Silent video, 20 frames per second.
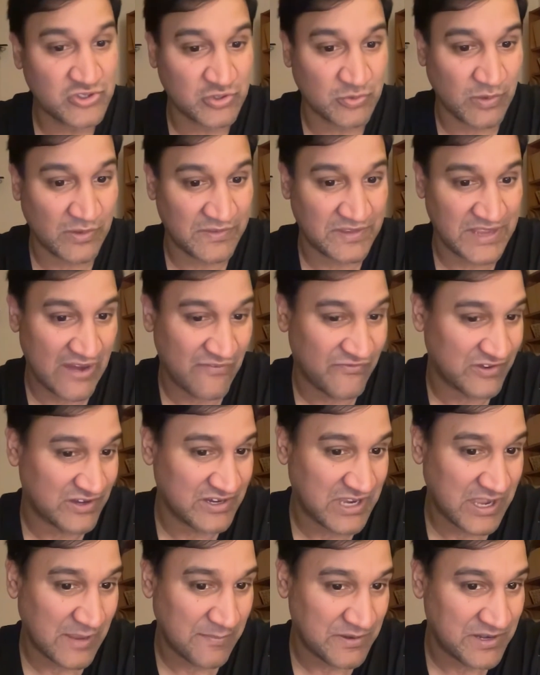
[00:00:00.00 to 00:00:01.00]
who won the African
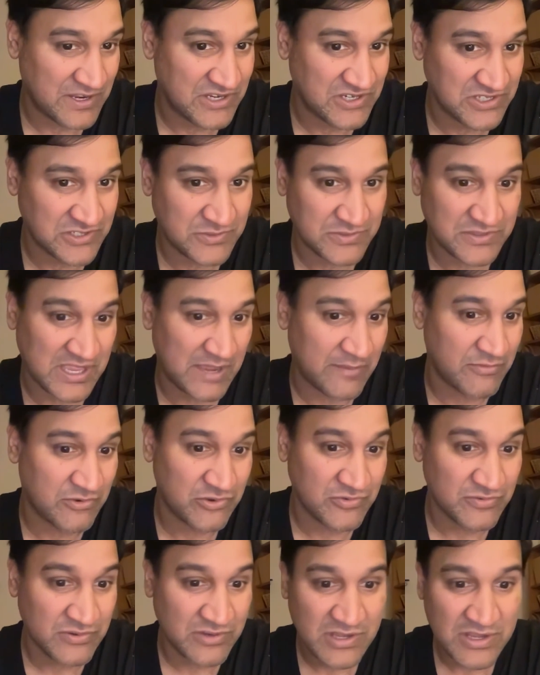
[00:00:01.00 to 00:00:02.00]
Cup of Nations with
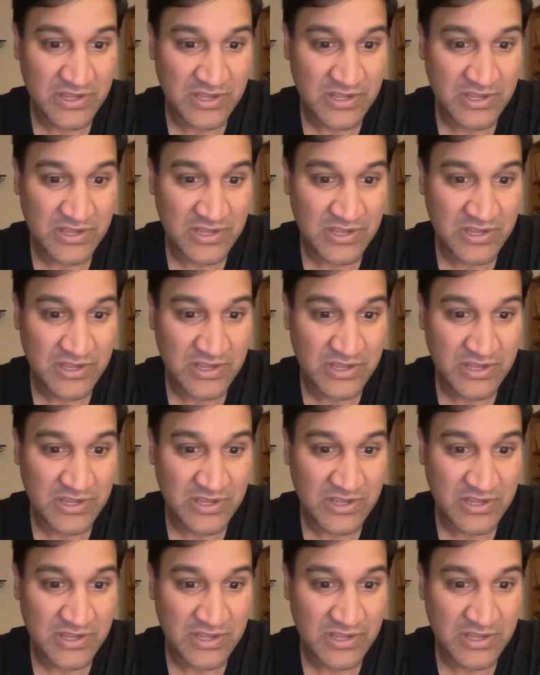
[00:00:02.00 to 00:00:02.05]
Cameroon,